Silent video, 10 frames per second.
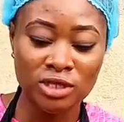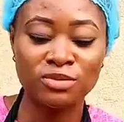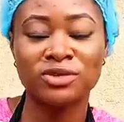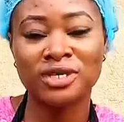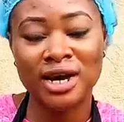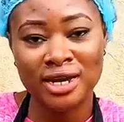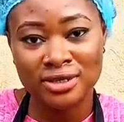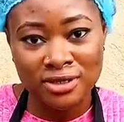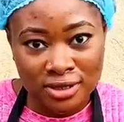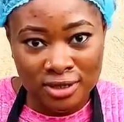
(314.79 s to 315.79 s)
but
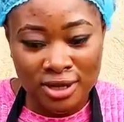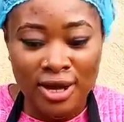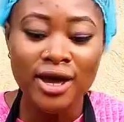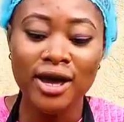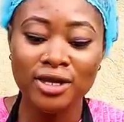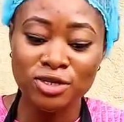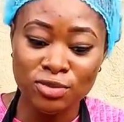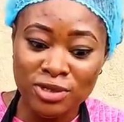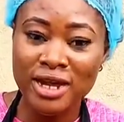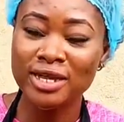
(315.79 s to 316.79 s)
iced tea, and it's
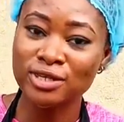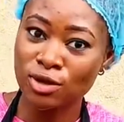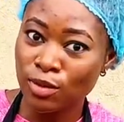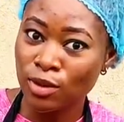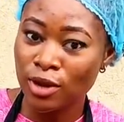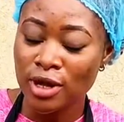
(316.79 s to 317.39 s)
almost like zobo.